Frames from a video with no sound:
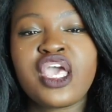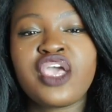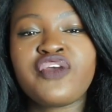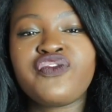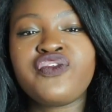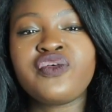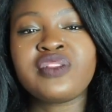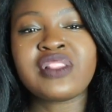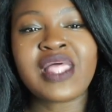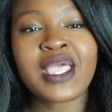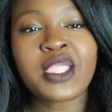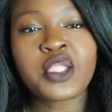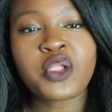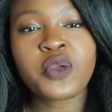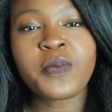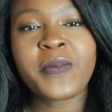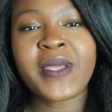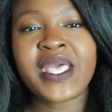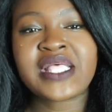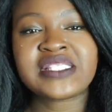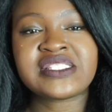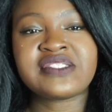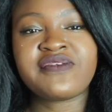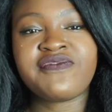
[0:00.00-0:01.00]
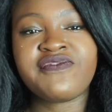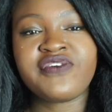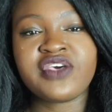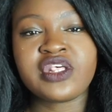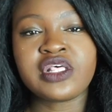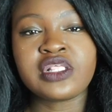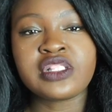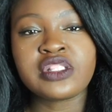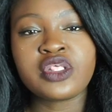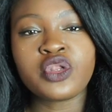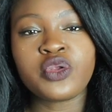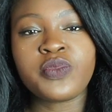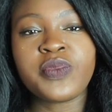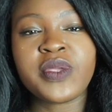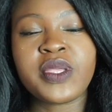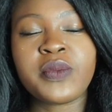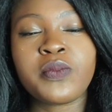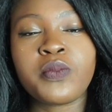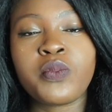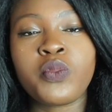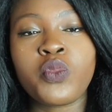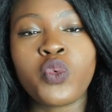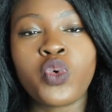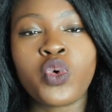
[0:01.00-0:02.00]
if you like your pants to feel a little
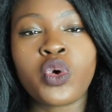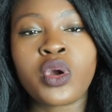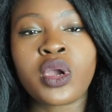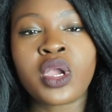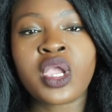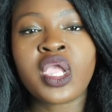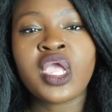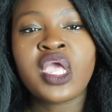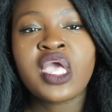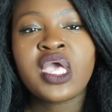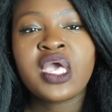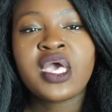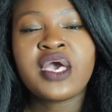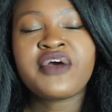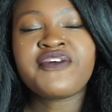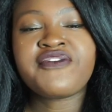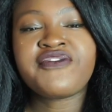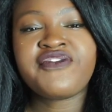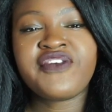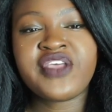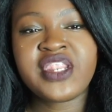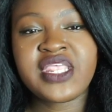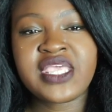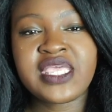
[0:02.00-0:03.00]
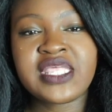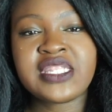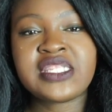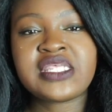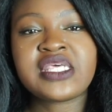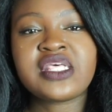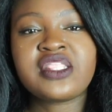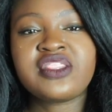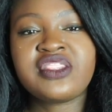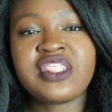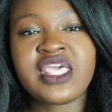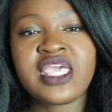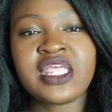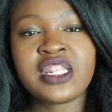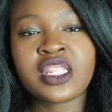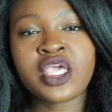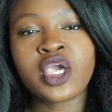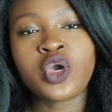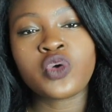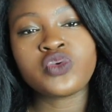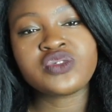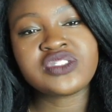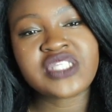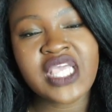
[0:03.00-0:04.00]
bit more fitted, then
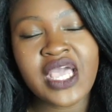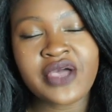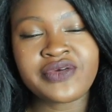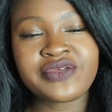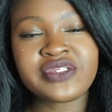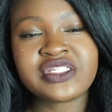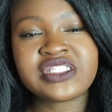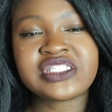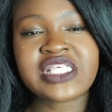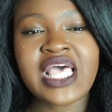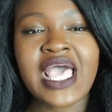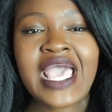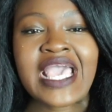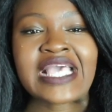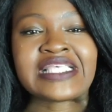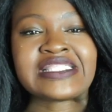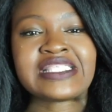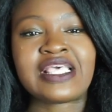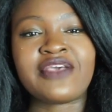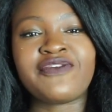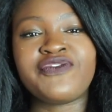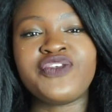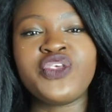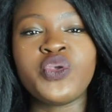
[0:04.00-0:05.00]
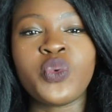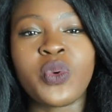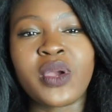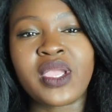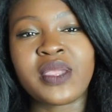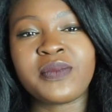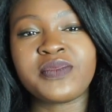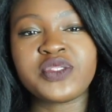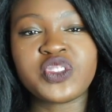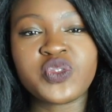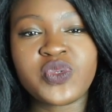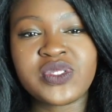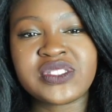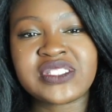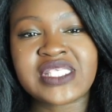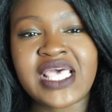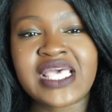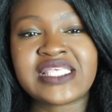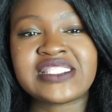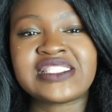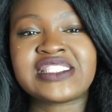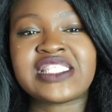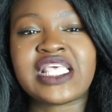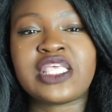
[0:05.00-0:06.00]
go down a size. If you were in between
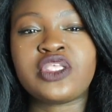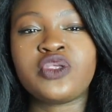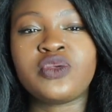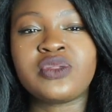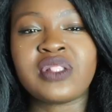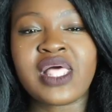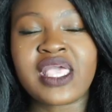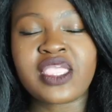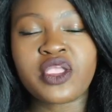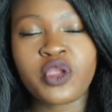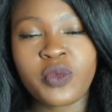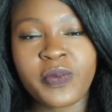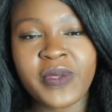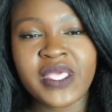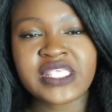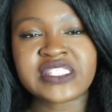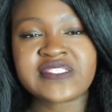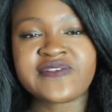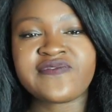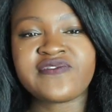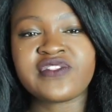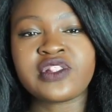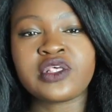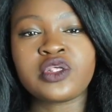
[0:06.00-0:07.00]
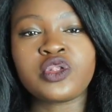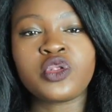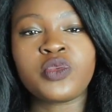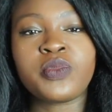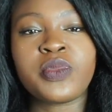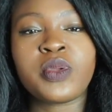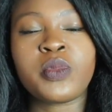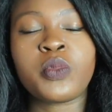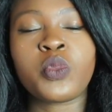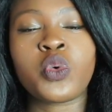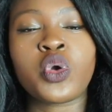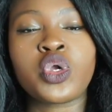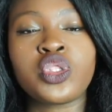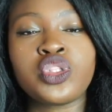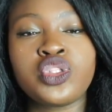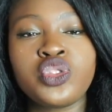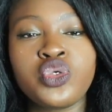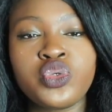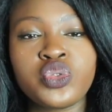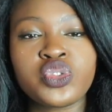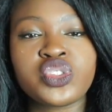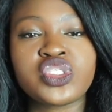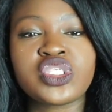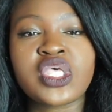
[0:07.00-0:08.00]
sizes and you like your pants to feel a little bit more
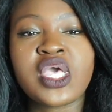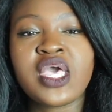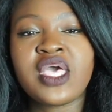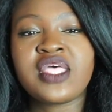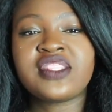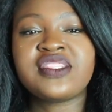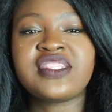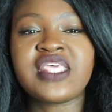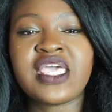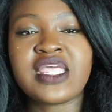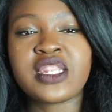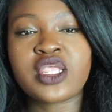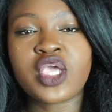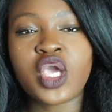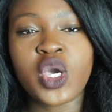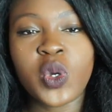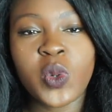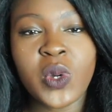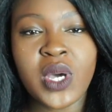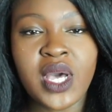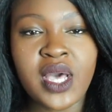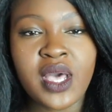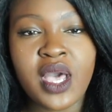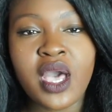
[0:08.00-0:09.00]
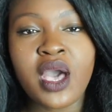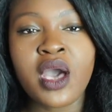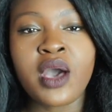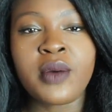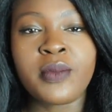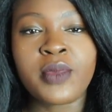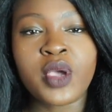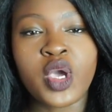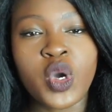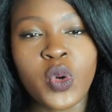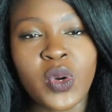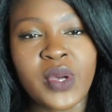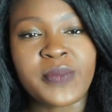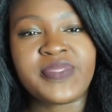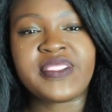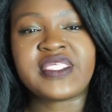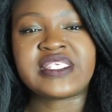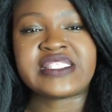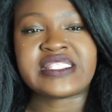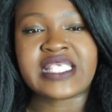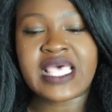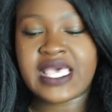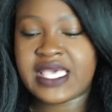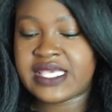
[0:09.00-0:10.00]
loose, then go um, go up
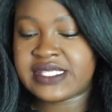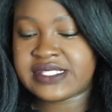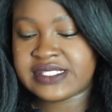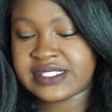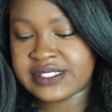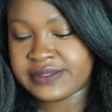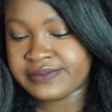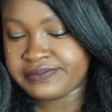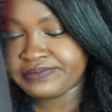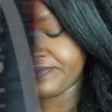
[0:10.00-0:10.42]
the size.